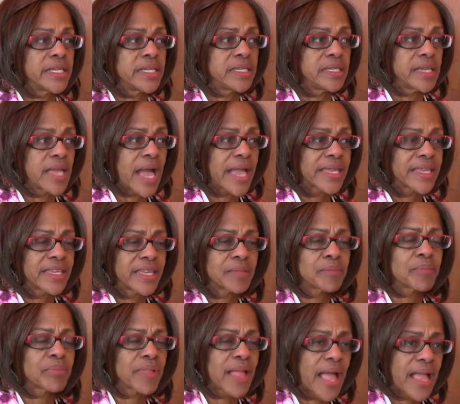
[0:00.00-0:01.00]
yeah, I
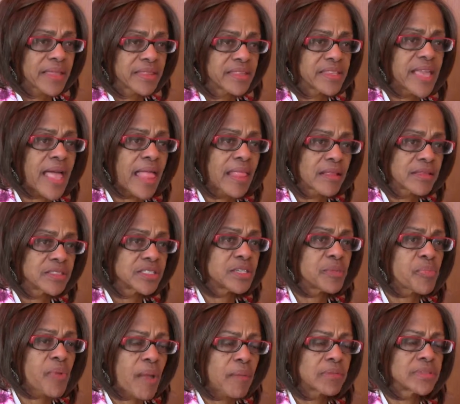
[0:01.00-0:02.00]
get Black
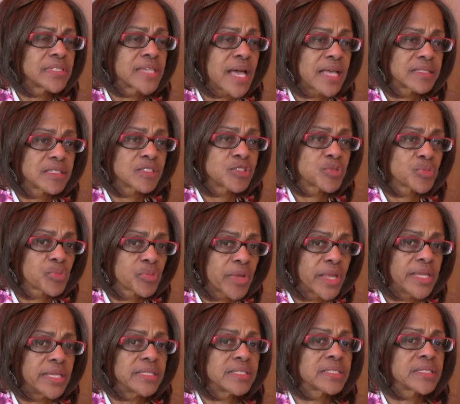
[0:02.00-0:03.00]
theology problematizes
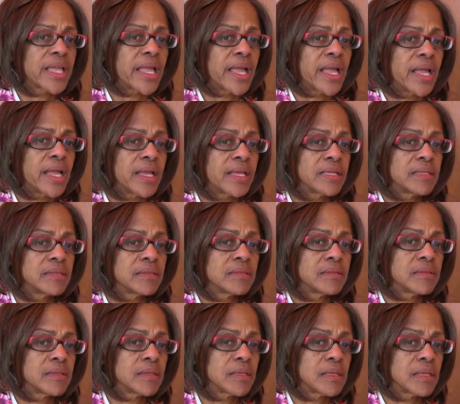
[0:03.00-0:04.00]
race, and
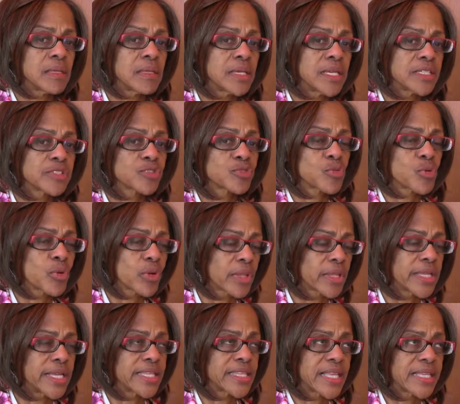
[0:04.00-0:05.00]

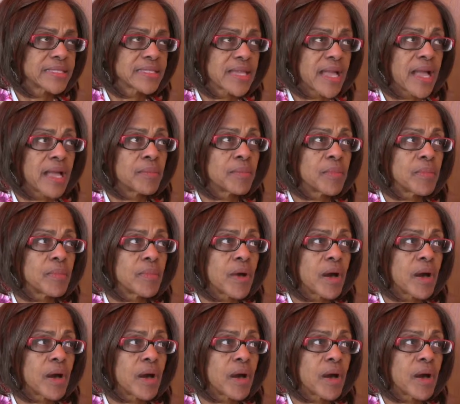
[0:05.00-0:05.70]
historically at that time,